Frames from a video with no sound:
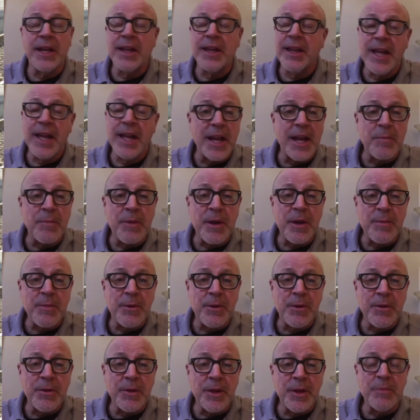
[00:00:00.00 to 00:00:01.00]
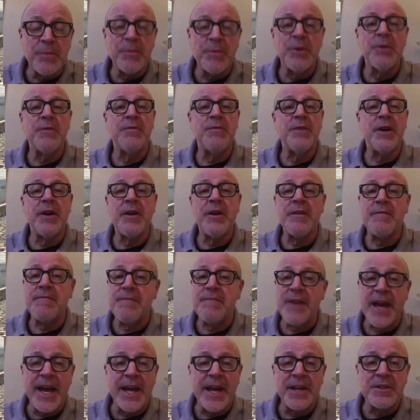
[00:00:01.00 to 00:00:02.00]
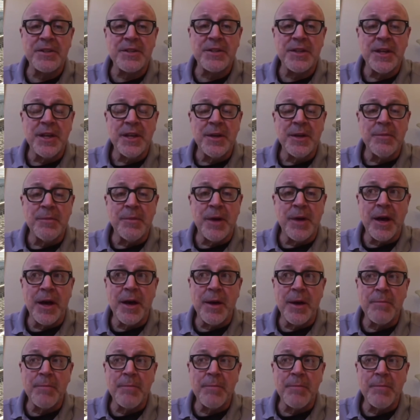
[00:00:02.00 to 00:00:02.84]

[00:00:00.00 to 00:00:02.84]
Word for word: lot of people. They move very fast, uh,